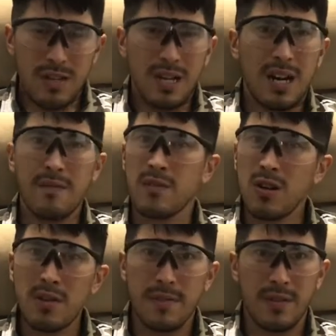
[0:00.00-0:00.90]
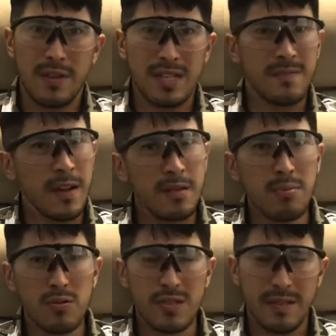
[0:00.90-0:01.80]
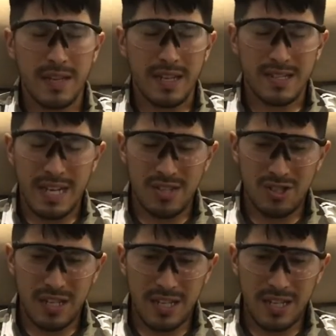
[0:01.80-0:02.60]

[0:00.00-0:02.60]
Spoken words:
I forgot a few things, very important things actually.